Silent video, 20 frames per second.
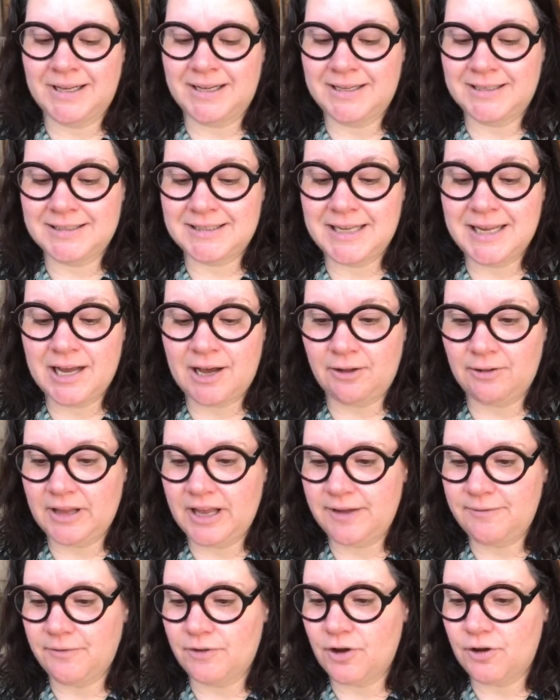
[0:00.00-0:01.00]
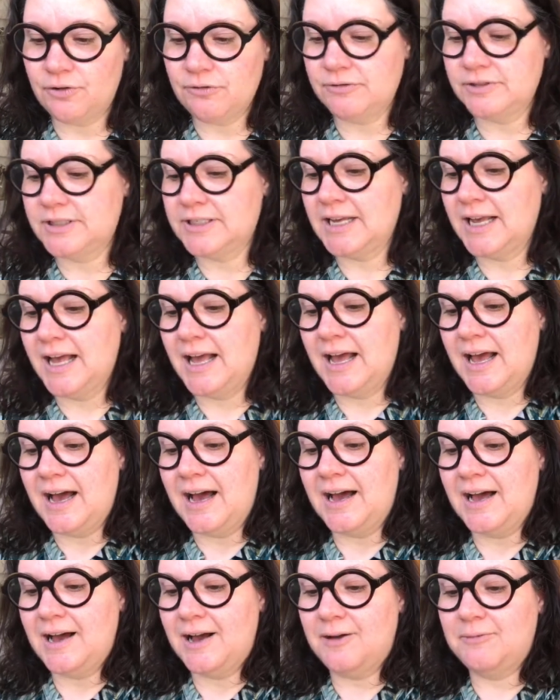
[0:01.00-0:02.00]
See how life goes.
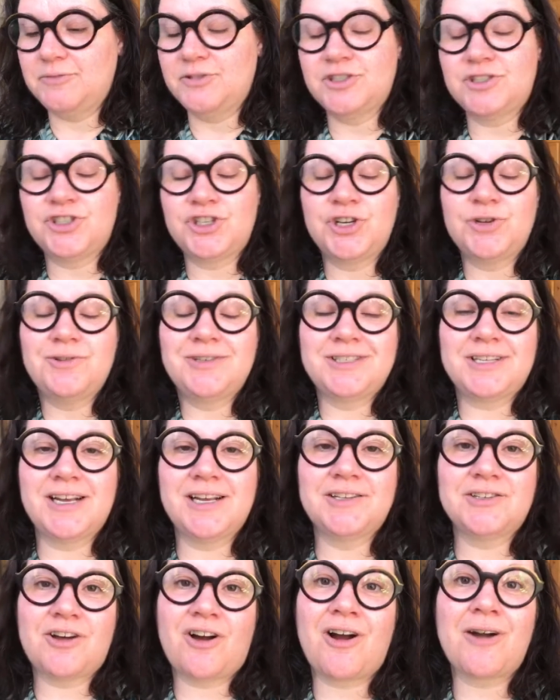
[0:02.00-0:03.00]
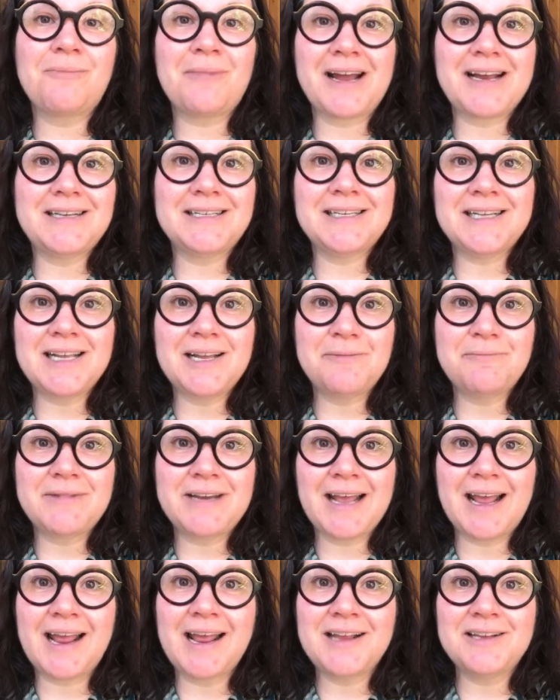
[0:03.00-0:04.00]
Tuesdays are my team
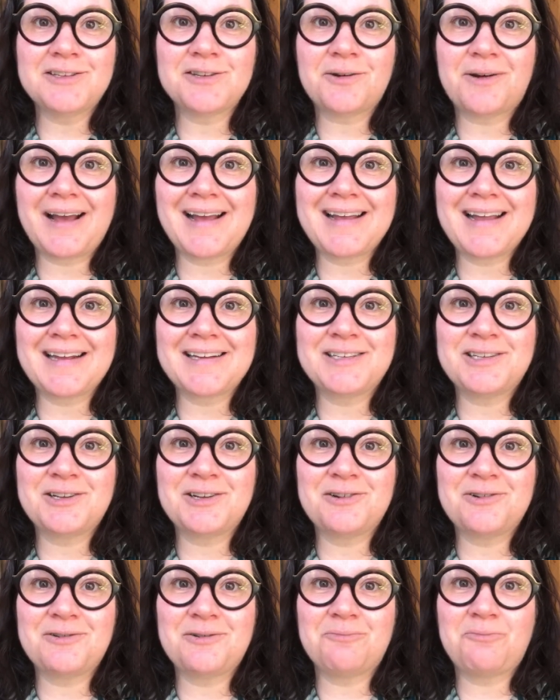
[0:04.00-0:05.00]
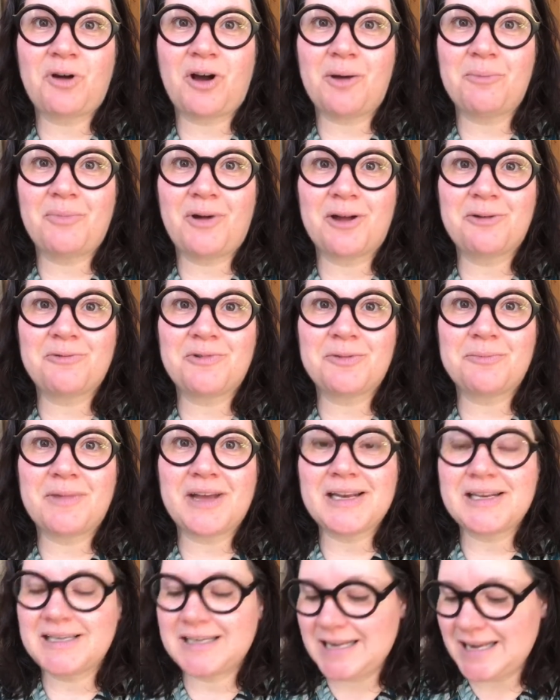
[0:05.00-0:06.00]
day, so I get to pop on with
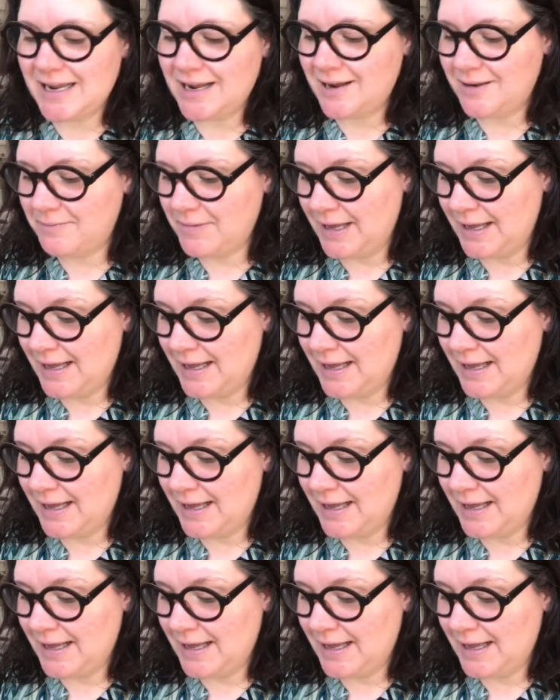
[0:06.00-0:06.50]
my team,